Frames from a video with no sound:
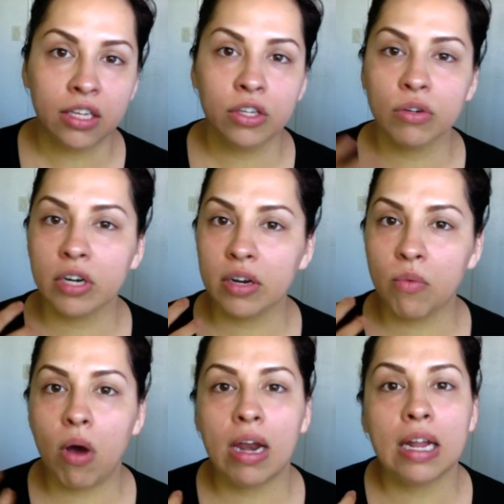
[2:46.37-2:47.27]
you're going to
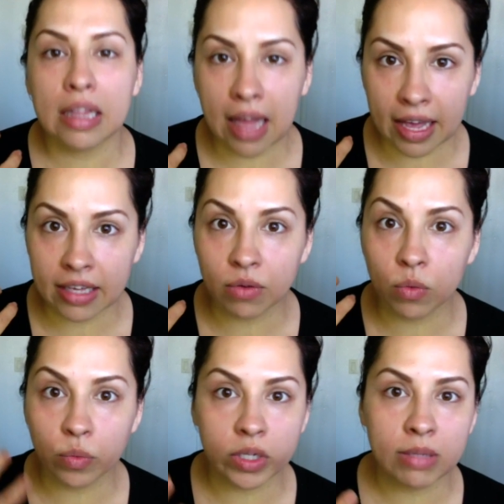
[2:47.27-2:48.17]
want to like
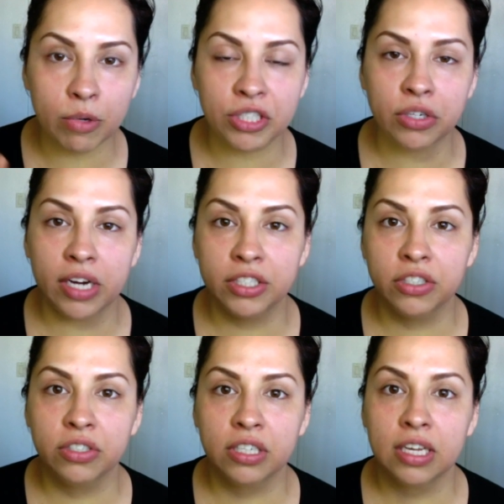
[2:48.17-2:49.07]
really moisturize
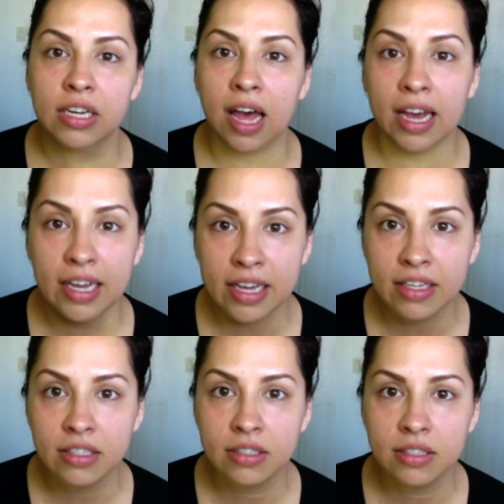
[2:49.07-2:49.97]
your skin.
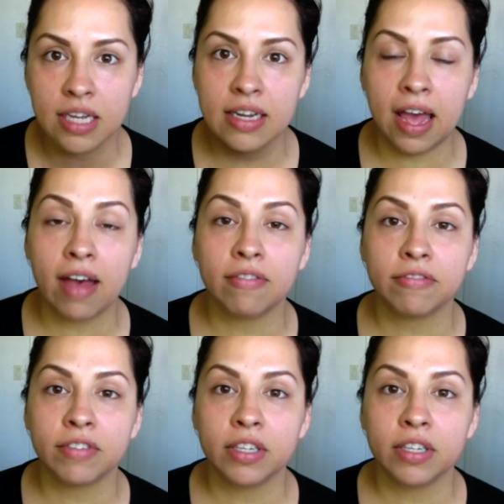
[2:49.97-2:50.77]
I tend to have